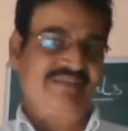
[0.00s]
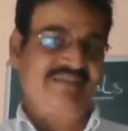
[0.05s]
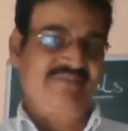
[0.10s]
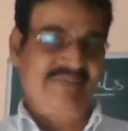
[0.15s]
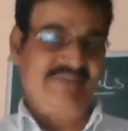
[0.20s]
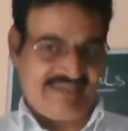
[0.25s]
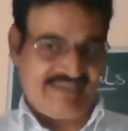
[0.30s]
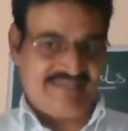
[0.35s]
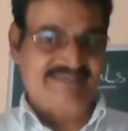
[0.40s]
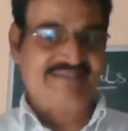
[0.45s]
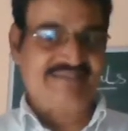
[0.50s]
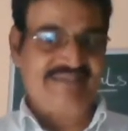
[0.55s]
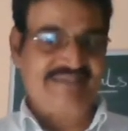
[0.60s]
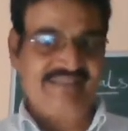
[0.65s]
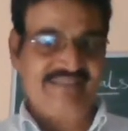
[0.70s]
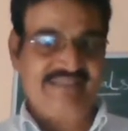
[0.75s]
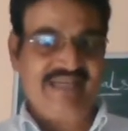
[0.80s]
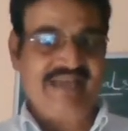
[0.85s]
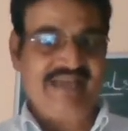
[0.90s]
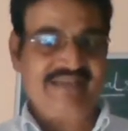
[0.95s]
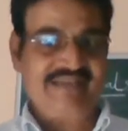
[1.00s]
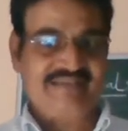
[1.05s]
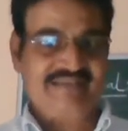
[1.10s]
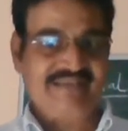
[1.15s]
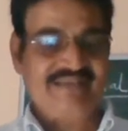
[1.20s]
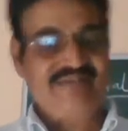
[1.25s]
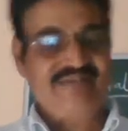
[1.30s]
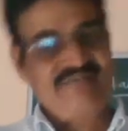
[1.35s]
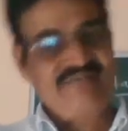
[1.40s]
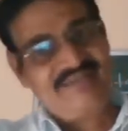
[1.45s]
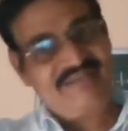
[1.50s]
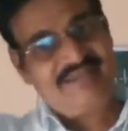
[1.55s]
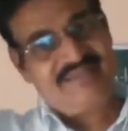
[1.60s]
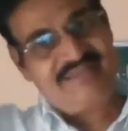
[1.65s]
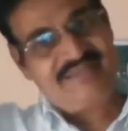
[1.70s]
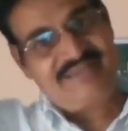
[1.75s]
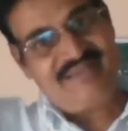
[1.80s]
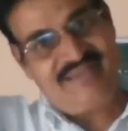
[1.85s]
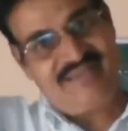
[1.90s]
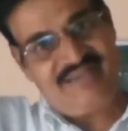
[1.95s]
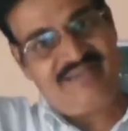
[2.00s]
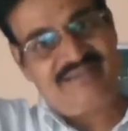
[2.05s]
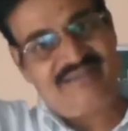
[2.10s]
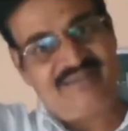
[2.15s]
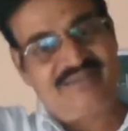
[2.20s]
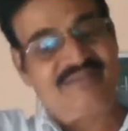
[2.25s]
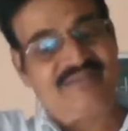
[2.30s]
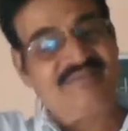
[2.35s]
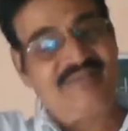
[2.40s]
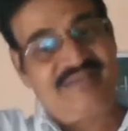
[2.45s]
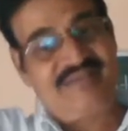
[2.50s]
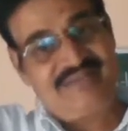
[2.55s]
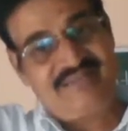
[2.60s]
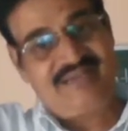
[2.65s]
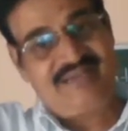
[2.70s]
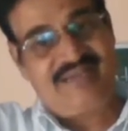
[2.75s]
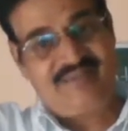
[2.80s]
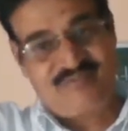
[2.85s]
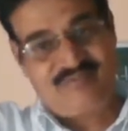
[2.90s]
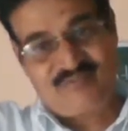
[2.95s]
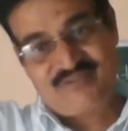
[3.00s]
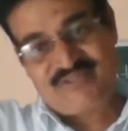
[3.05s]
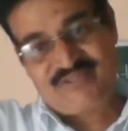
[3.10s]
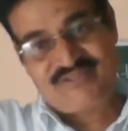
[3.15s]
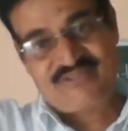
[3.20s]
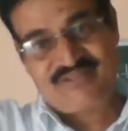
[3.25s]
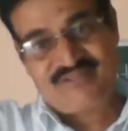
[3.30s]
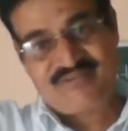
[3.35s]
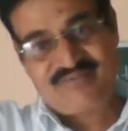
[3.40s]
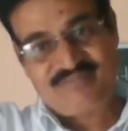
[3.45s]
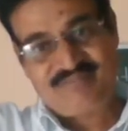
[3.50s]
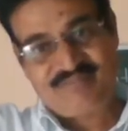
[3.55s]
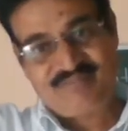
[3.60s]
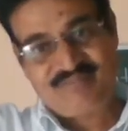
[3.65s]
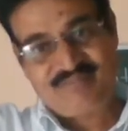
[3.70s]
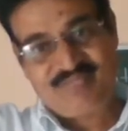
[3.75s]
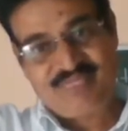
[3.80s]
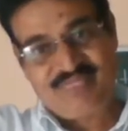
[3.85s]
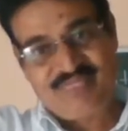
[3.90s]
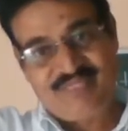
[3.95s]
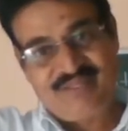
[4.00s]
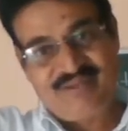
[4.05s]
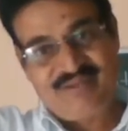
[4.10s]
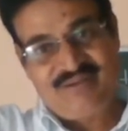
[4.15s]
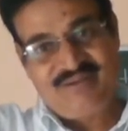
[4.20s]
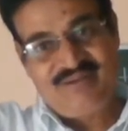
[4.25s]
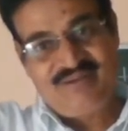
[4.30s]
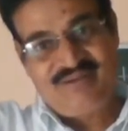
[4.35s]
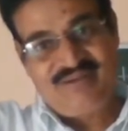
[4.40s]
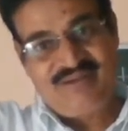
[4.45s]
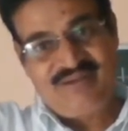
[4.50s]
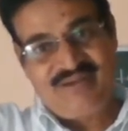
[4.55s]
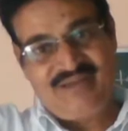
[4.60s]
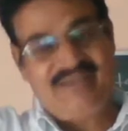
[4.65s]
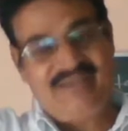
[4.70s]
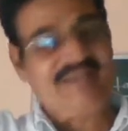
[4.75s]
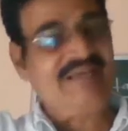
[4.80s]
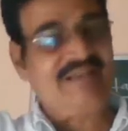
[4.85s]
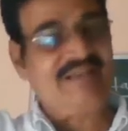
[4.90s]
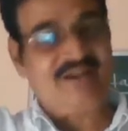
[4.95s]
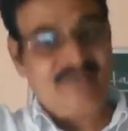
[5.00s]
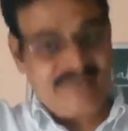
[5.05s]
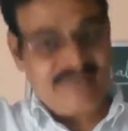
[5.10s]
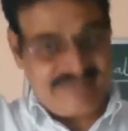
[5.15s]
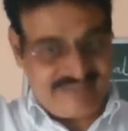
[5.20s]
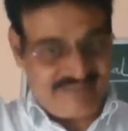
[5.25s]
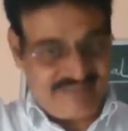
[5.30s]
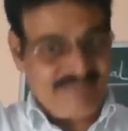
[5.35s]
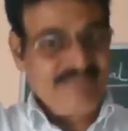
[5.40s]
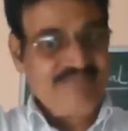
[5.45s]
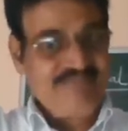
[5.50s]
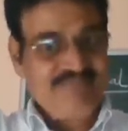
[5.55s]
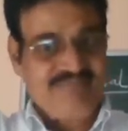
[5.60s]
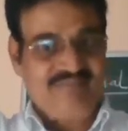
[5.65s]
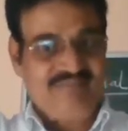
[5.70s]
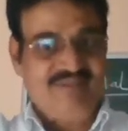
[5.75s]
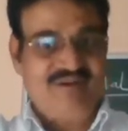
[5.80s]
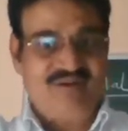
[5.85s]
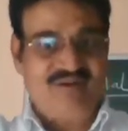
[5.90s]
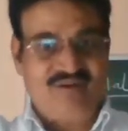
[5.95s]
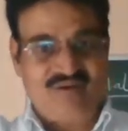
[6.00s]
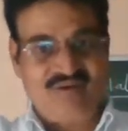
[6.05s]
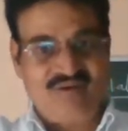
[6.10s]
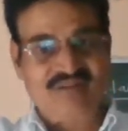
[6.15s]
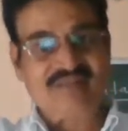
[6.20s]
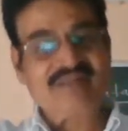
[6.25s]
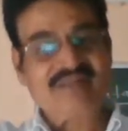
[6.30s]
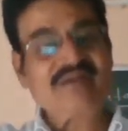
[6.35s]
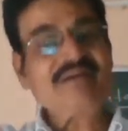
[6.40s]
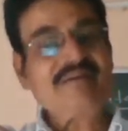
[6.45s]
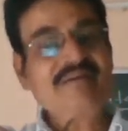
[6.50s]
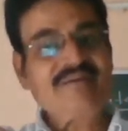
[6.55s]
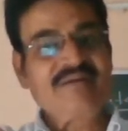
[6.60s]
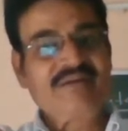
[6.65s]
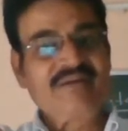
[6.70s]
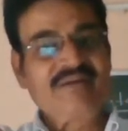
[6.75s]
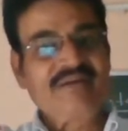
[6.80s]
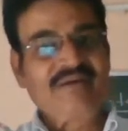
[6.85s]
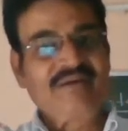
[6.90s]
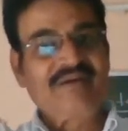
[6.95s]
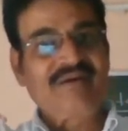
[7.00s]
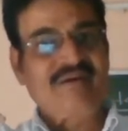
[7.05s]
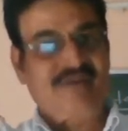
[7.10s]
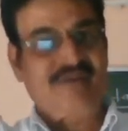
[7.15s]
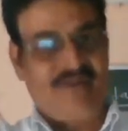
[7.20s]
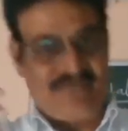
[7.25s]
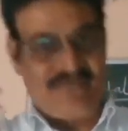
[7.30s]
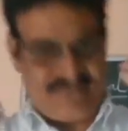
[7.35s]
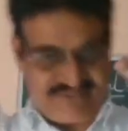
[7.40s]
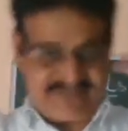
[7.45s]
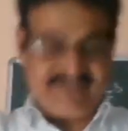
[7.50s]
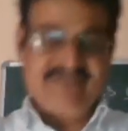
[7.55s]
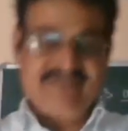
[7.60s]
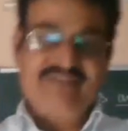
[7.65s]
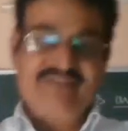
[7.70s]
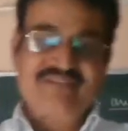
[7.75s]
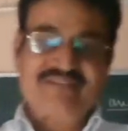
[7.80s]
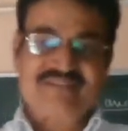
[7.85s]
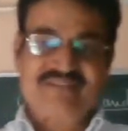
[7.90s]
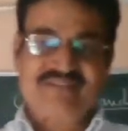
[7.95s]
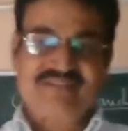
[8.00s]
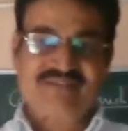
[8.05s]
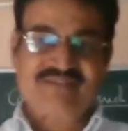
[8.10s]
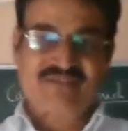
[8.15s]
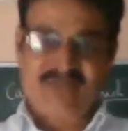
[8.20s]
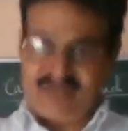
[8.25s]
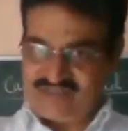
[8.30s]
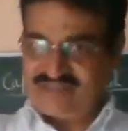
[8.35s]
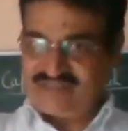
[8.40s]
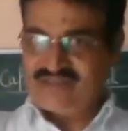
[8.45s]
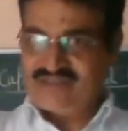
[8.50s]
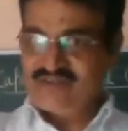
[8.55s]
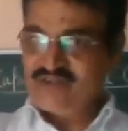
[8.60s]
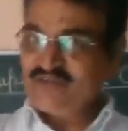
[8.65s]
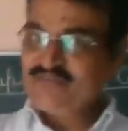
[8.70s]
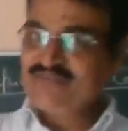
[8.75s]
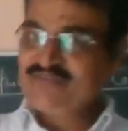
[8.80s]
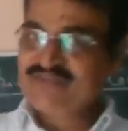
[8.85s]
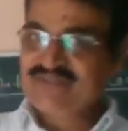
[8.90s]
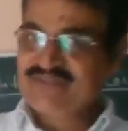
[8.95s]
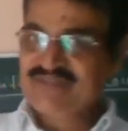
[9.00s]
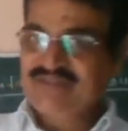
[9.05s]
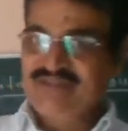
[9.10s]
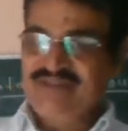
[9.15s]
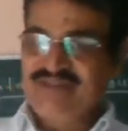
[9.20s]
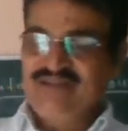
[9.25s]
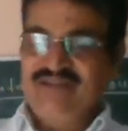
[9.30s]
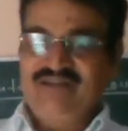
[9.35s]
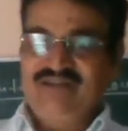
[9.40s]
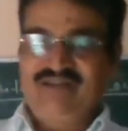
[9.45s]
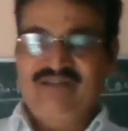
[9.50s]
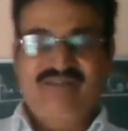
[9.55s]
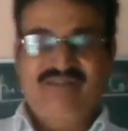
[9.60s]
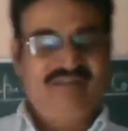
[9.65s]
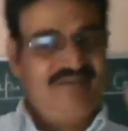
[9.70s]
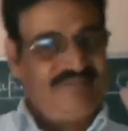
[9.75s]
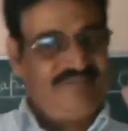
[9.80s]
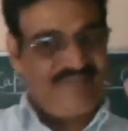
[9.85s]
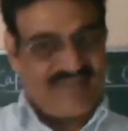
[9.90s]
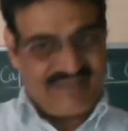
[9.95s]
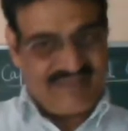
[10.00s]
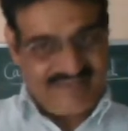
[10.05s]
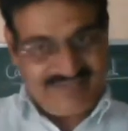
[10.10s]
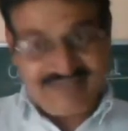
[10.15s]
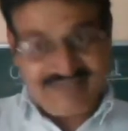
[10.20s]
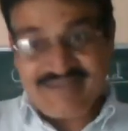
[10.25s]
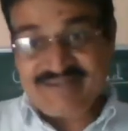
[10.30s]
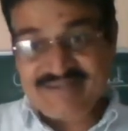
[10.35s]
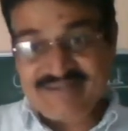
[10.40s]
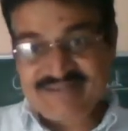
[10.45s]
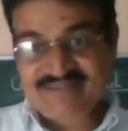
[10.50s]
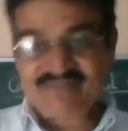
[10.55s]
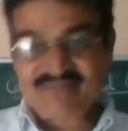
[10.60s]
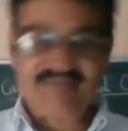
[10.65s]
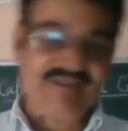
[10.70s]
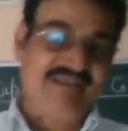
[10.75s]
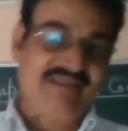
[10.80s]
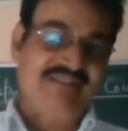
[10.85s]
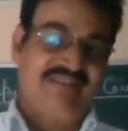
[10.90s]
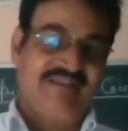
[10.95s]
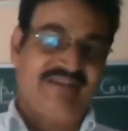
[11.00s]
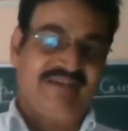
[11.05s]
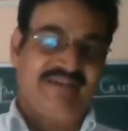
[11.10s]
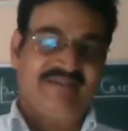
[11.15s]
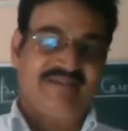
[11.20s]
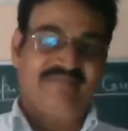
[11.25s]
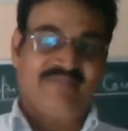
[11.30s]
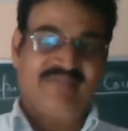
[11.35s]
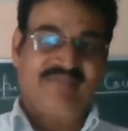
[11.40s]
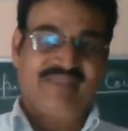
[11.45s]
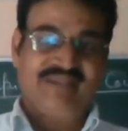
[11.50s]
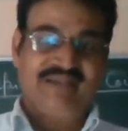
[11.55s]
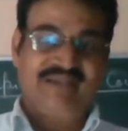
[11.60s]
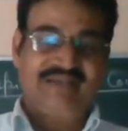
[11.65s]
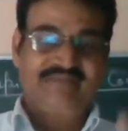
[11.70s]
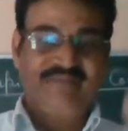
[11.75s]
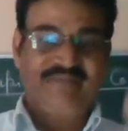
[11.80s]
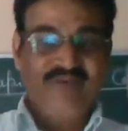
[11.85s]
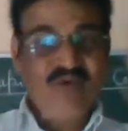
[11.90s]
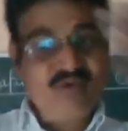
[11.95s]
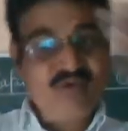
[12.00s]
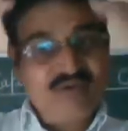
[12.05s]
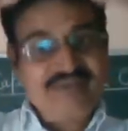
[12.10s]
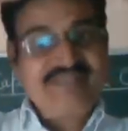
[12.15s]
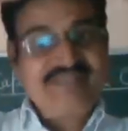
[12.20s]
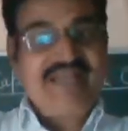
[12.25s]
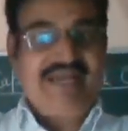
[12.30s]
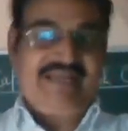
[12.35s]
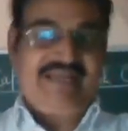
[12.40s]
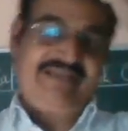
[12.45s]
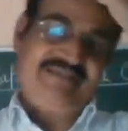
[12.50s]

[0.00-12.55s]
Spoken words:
we can say that where he held the very high position, and around him all the officials, social groups, the elites were there, and beyond that,